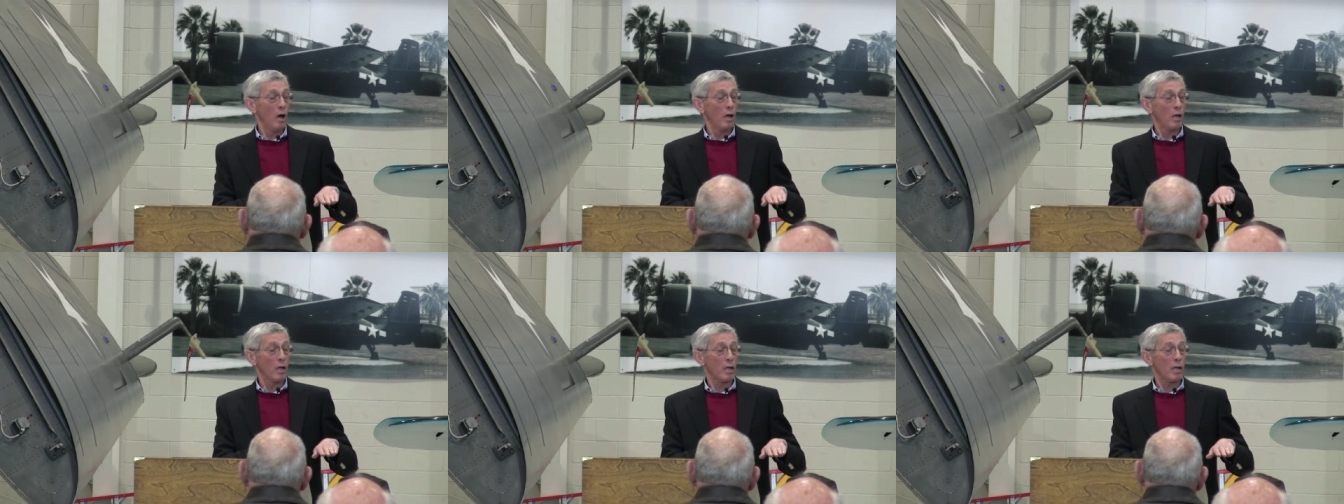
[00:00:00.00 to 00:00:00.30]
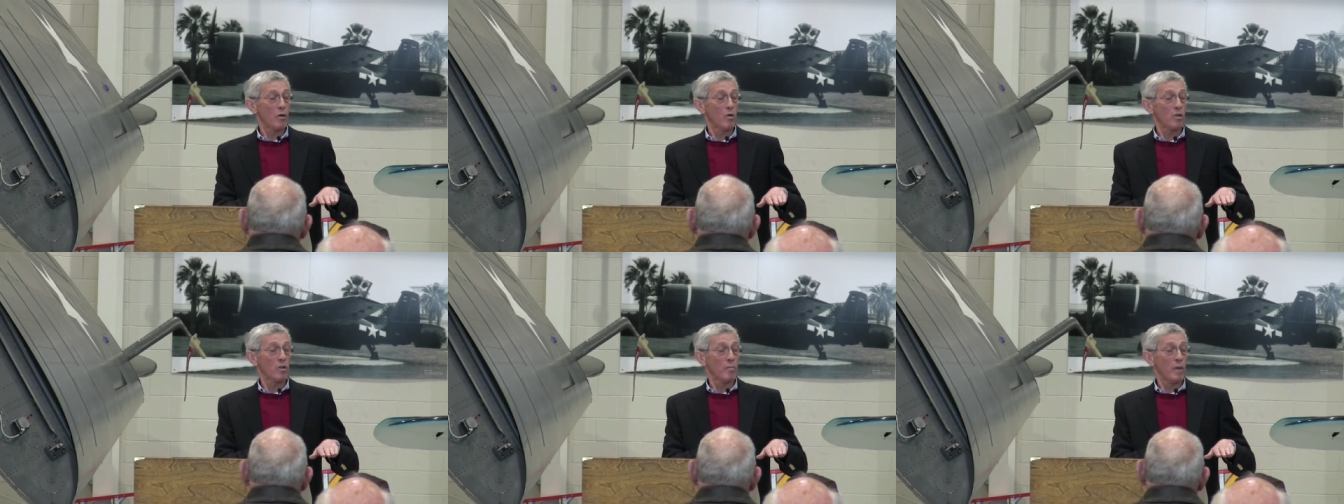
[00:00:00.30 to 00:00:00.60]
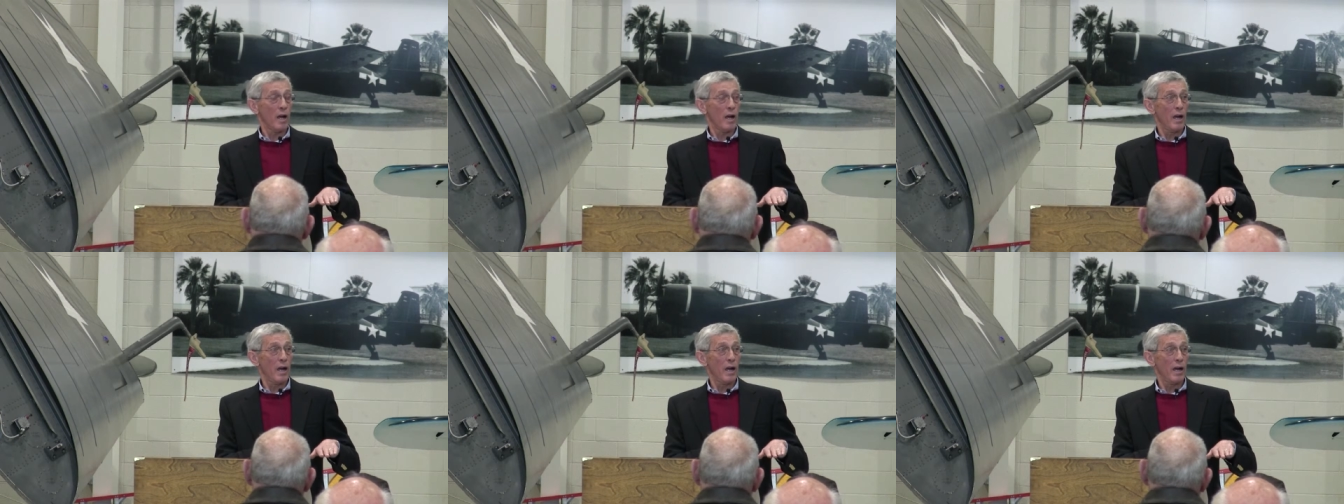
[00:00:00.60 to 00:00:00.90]
Up, uh,
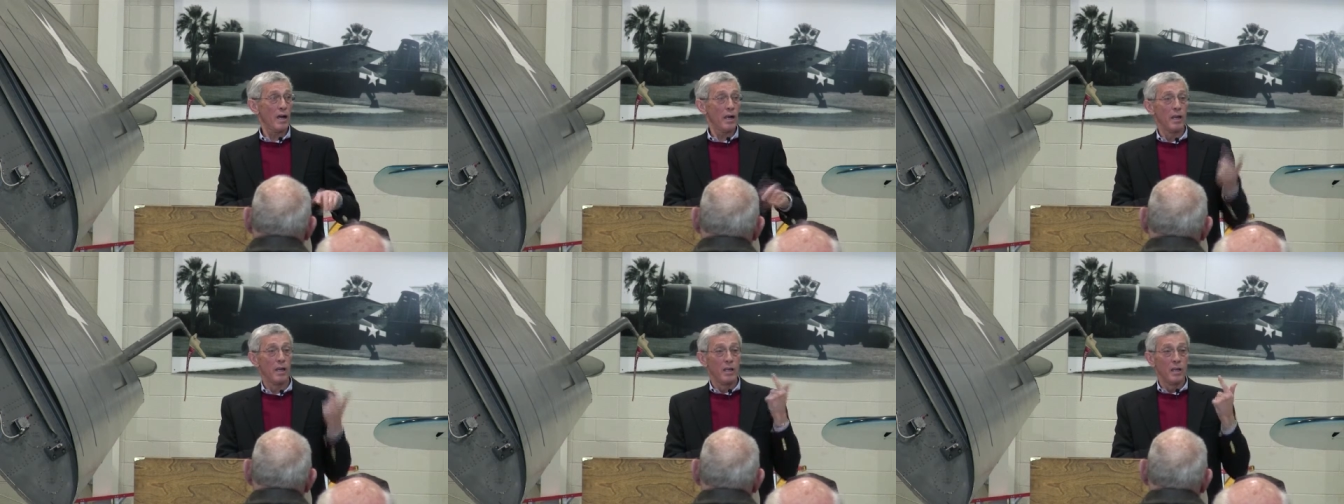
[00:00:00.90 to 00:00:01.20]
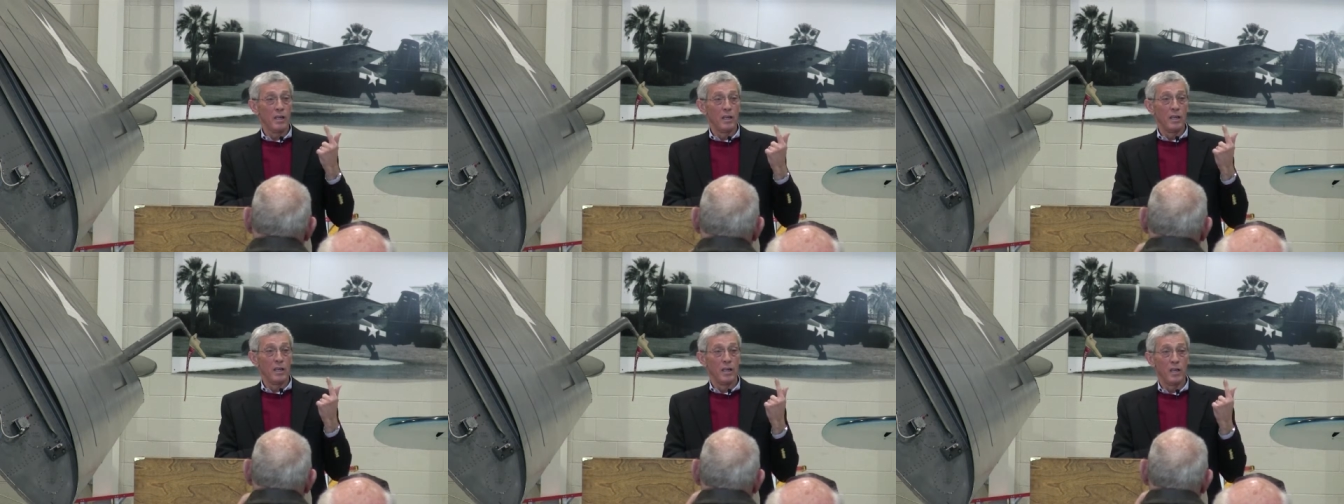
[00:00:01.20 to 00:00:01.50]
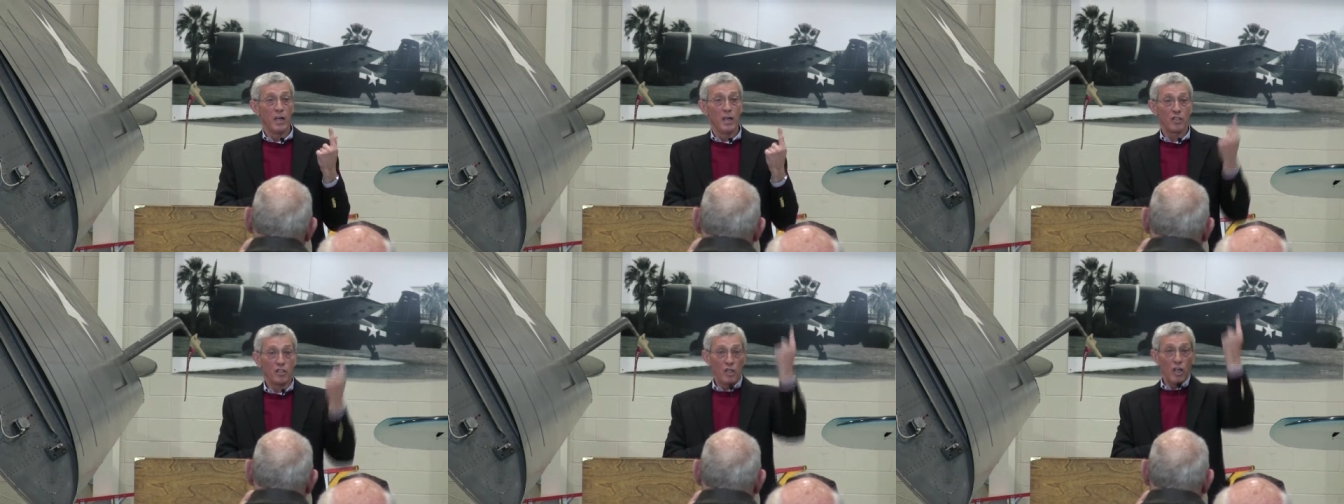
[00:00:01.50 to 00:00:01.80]
point of my eye,
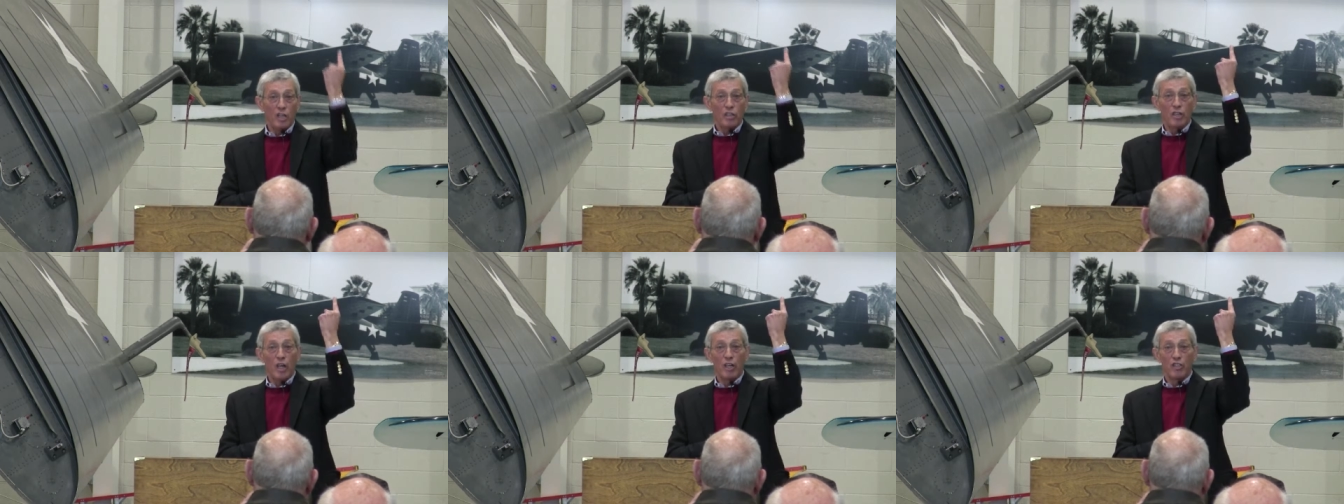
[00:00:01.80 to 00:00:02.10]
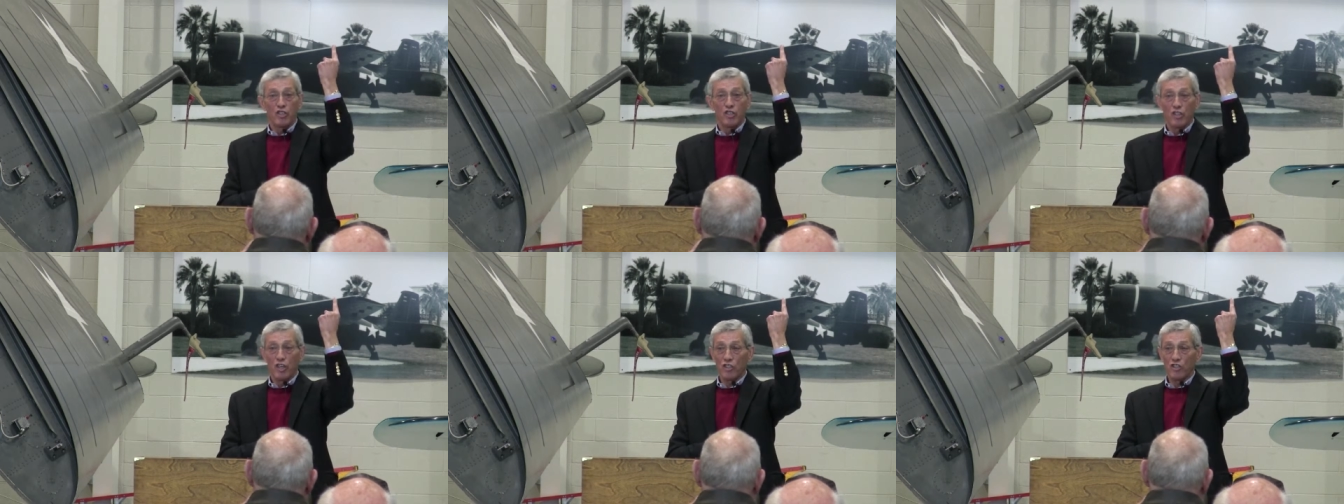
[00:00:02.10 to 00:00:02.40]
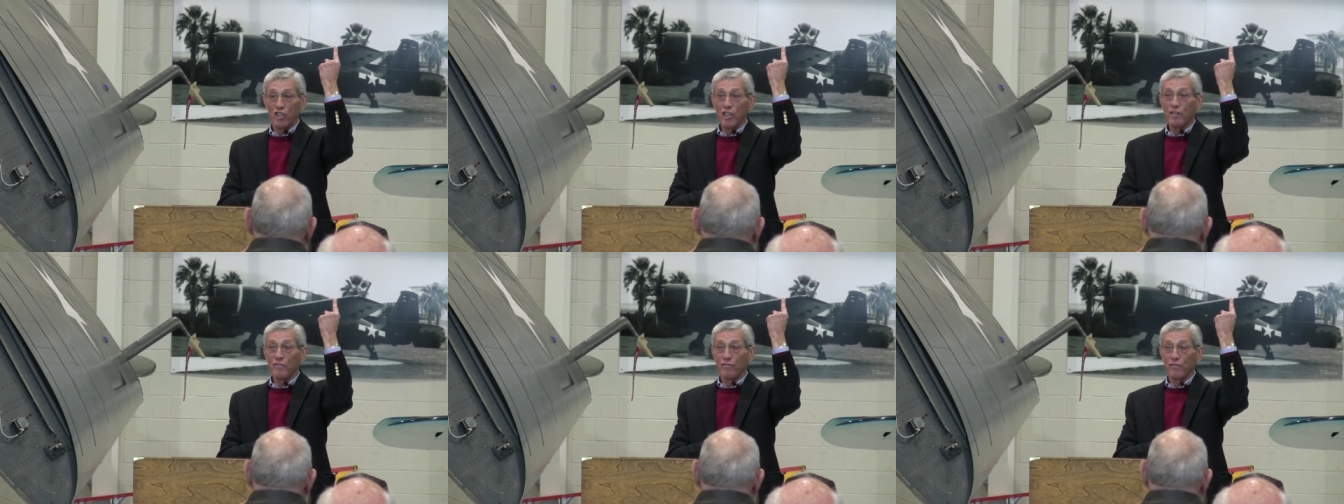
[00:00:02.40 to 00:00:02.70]
a, a, a
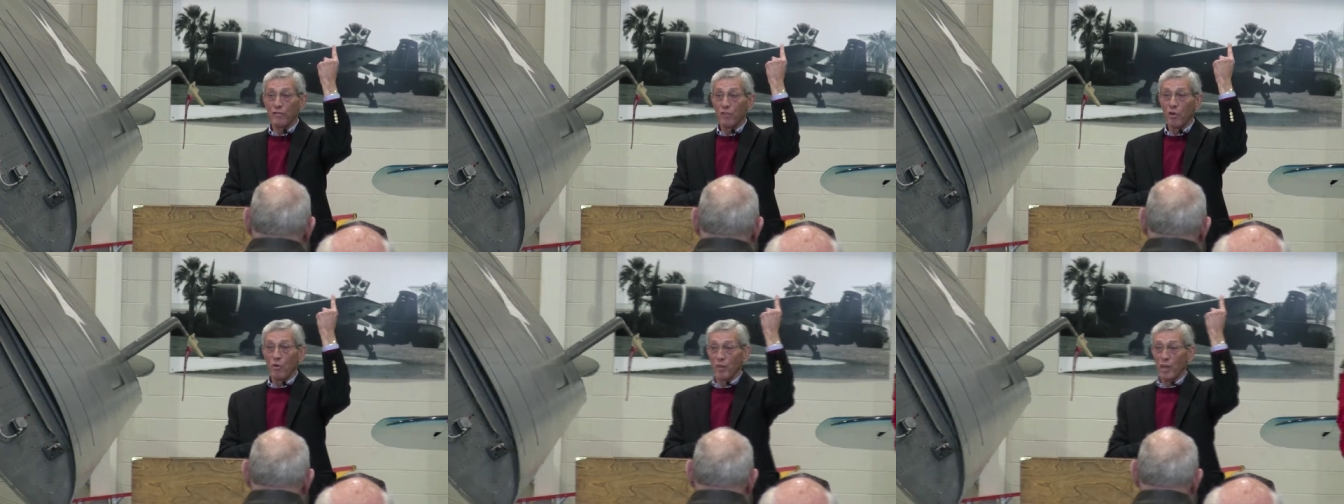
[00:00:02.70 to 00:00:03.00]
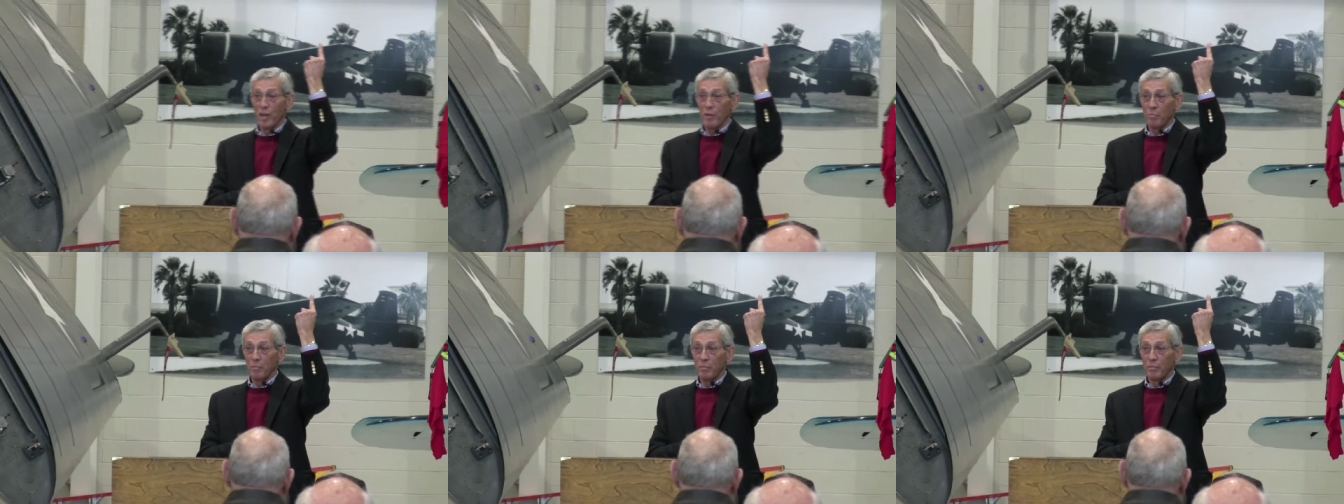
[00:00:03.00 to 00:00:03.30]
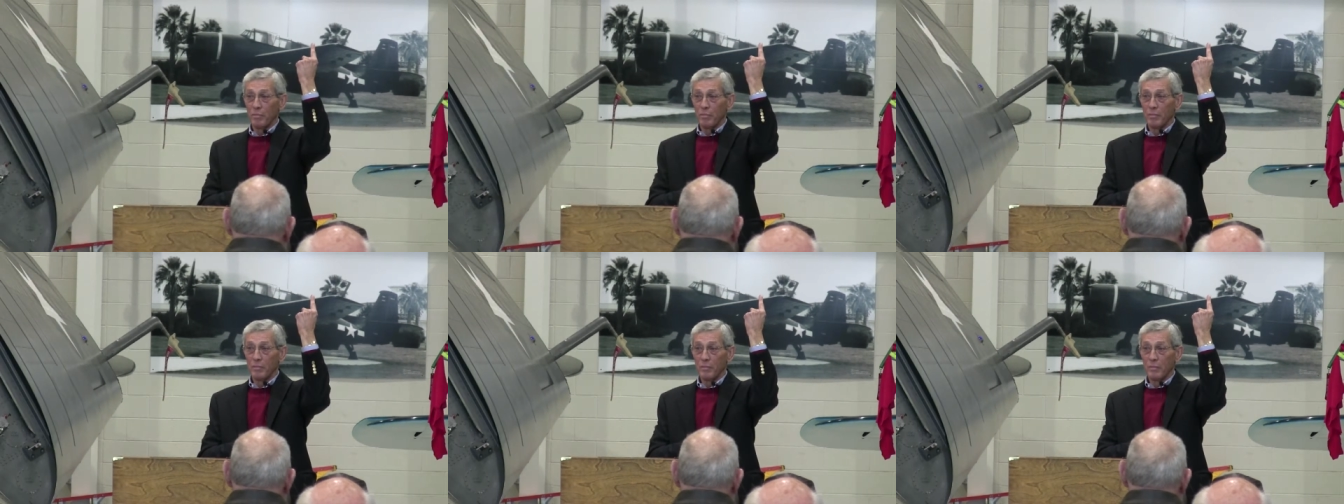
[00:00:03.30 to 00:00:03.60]
seat going up.